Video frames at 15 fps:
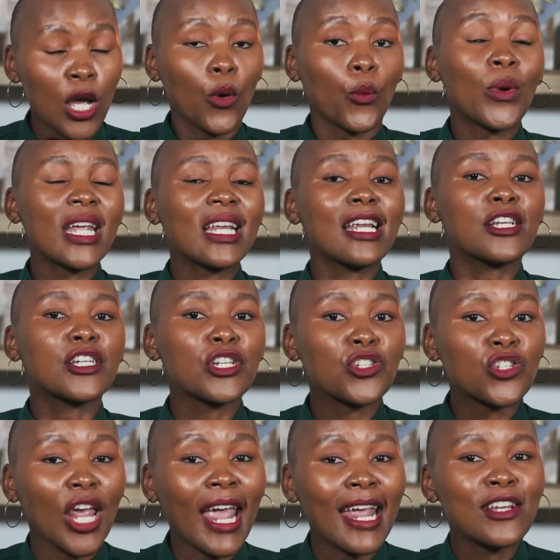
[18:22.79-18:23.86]
We need to
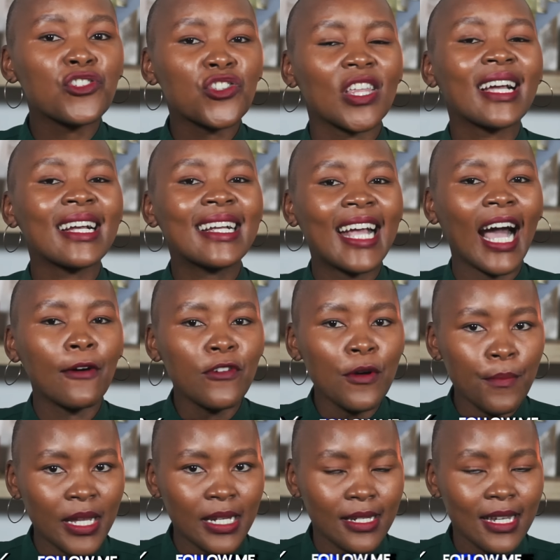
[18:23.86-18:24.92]
change the
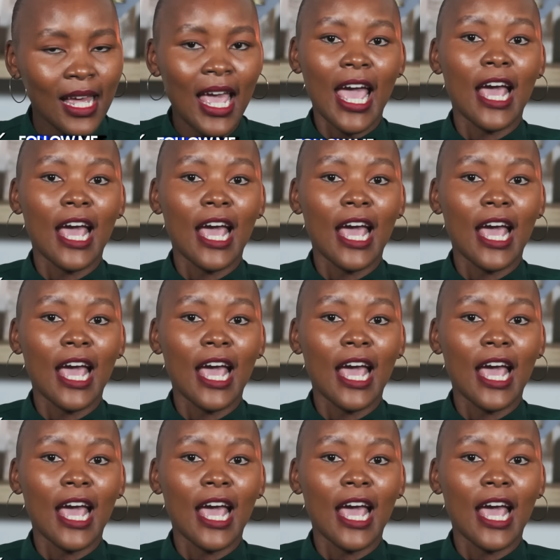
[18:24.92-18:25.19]
government.